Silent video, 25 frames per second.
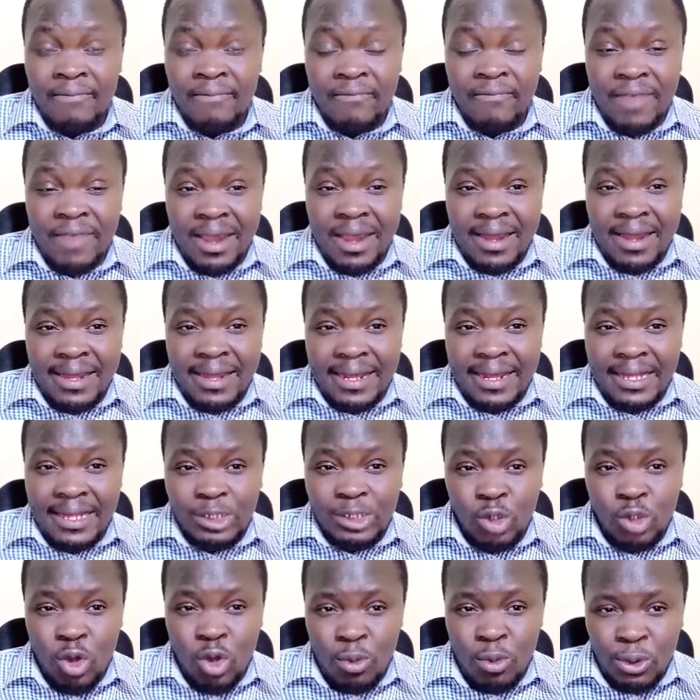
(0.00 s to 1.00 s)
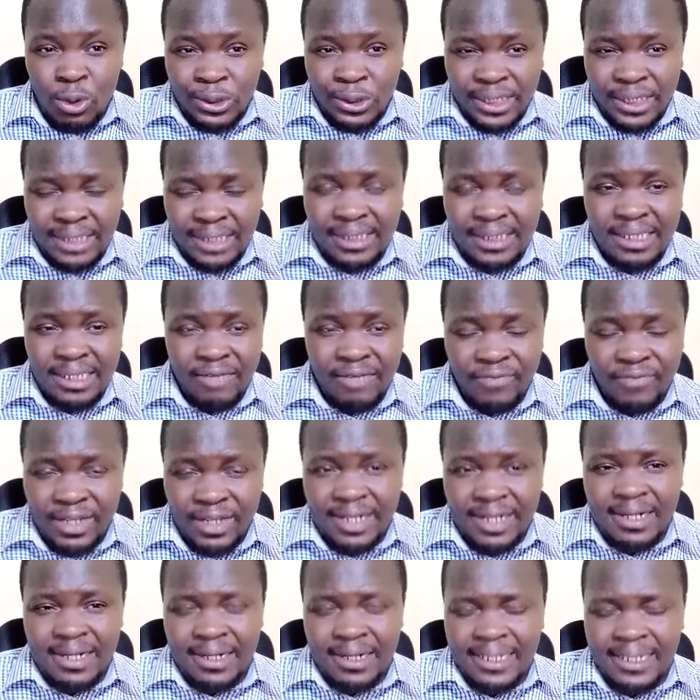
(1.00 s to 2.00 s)
then it's almost certain and
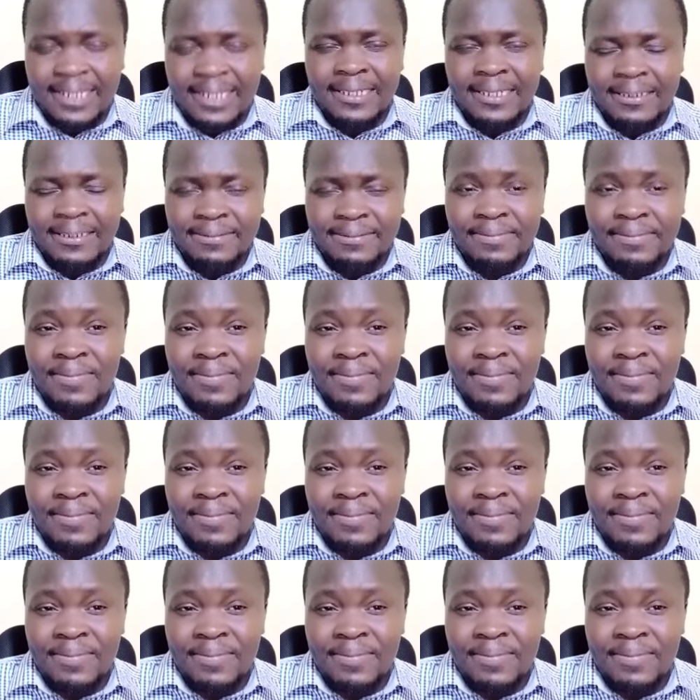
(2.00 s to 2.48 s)
very clear